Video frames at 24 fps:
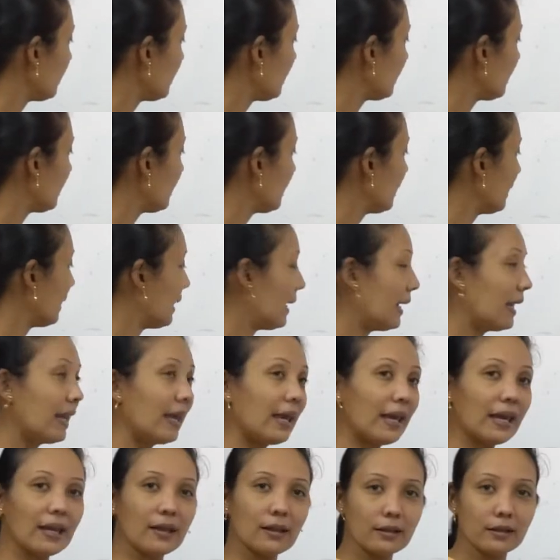E
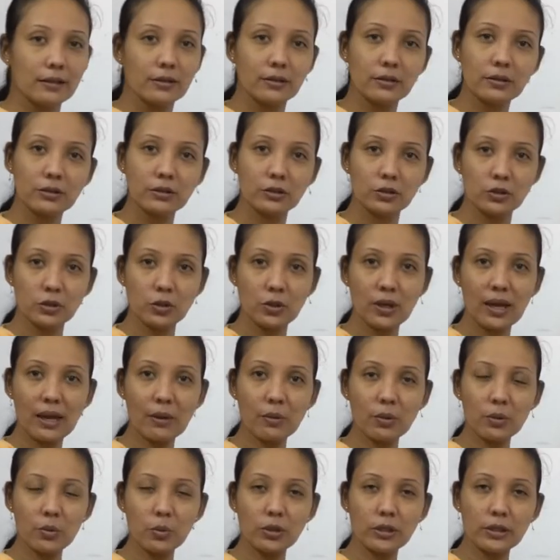L. Do you have
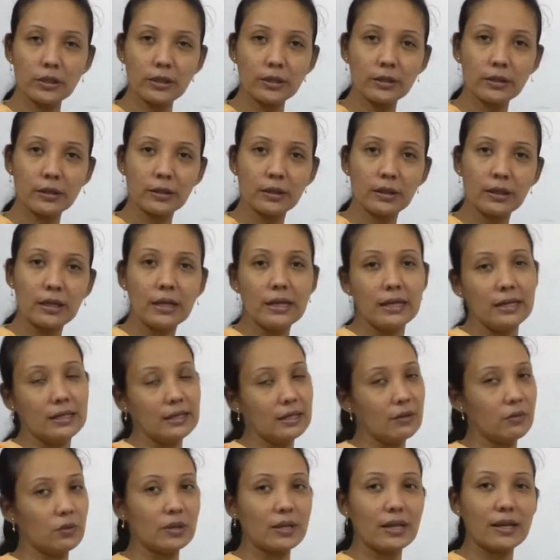a word?
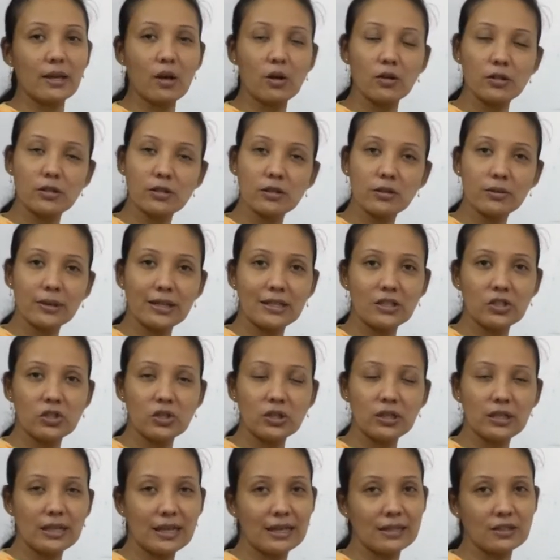Yeah, we can also write G
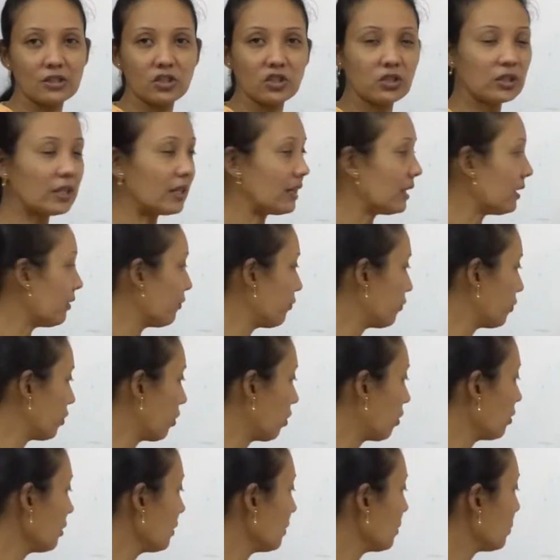E L, gel. If
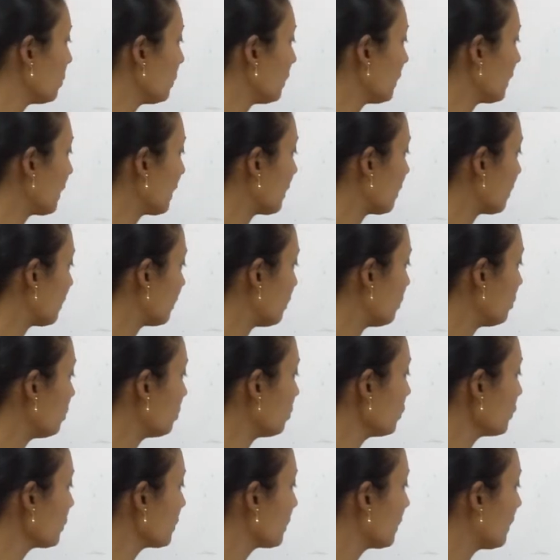not, we can
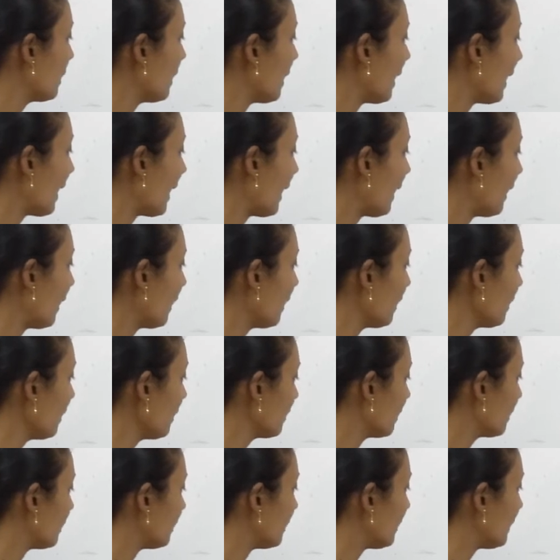use L
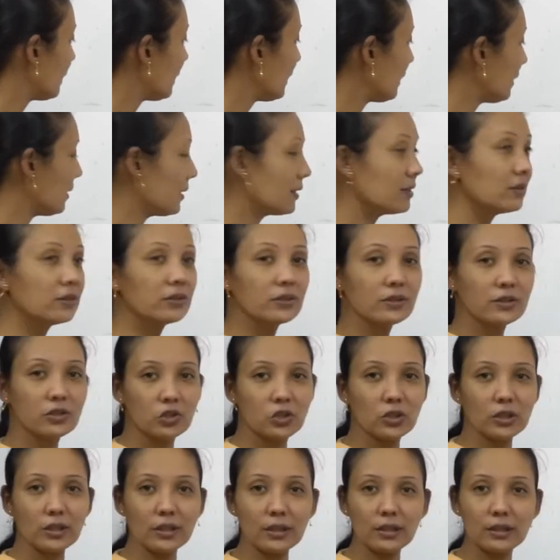E
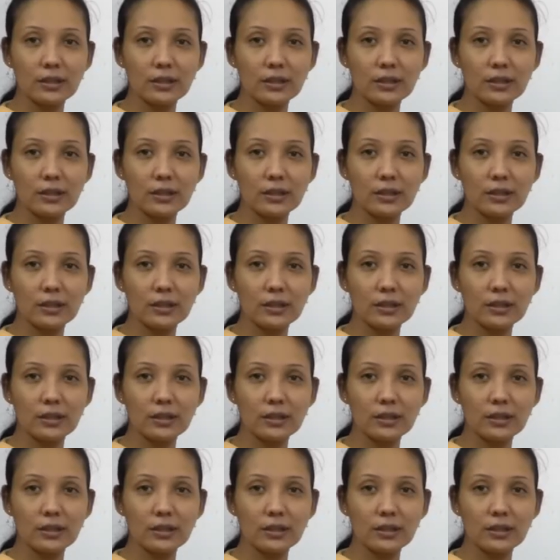G.